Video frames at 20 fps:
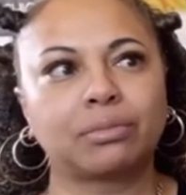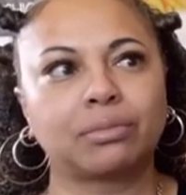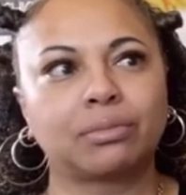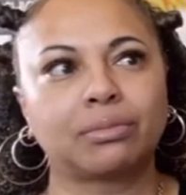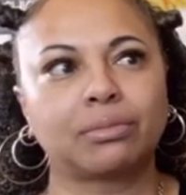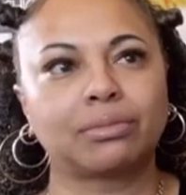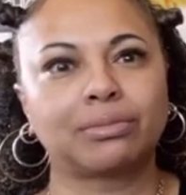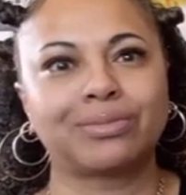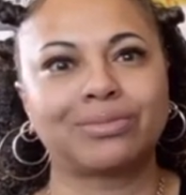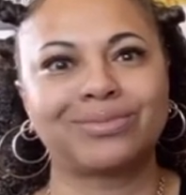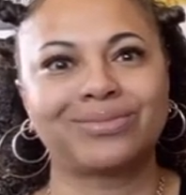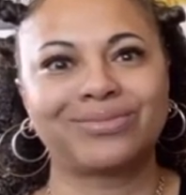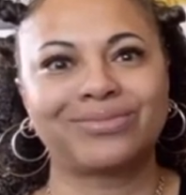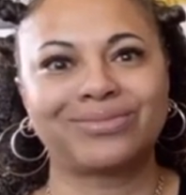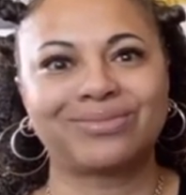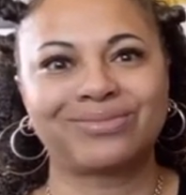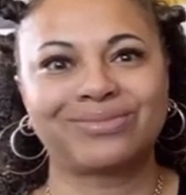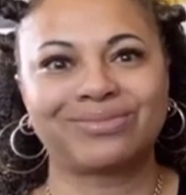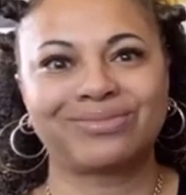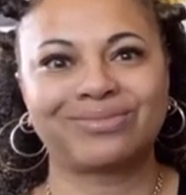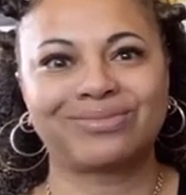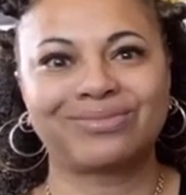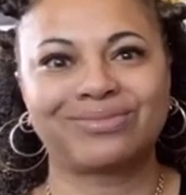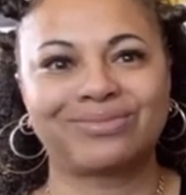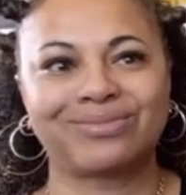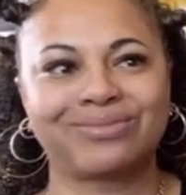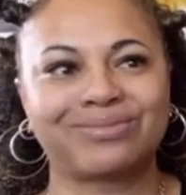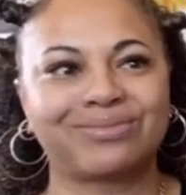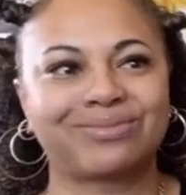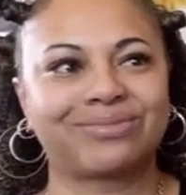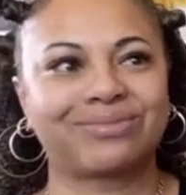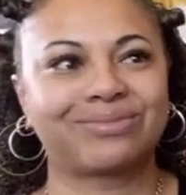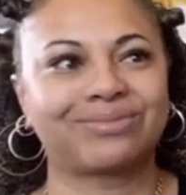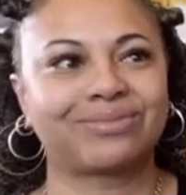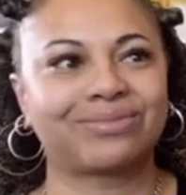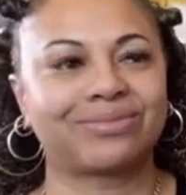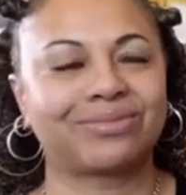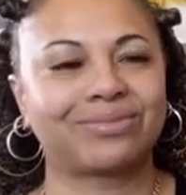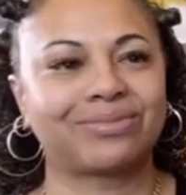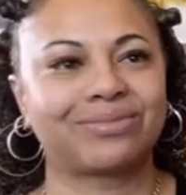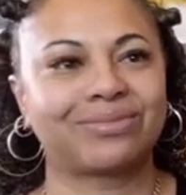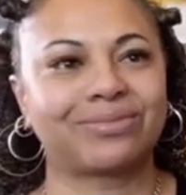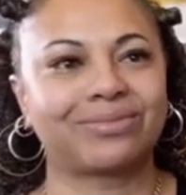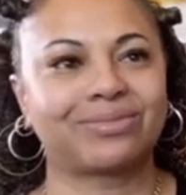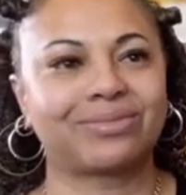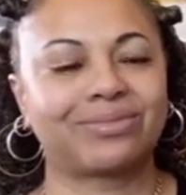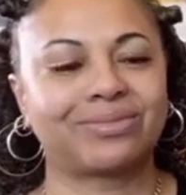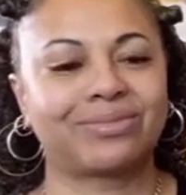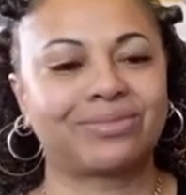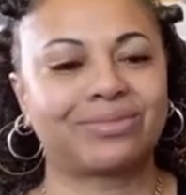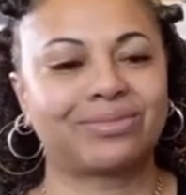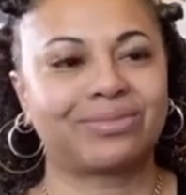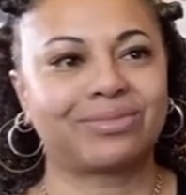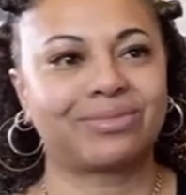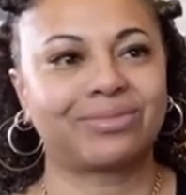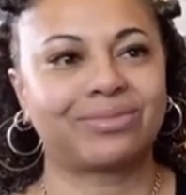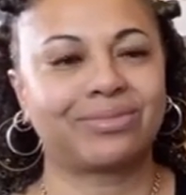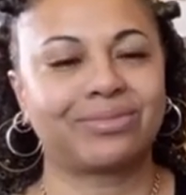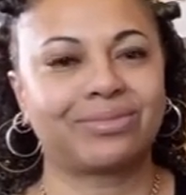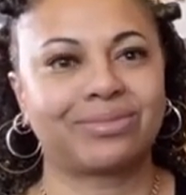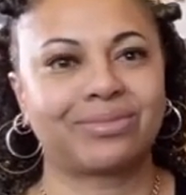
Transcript: No one is speaking in this clip.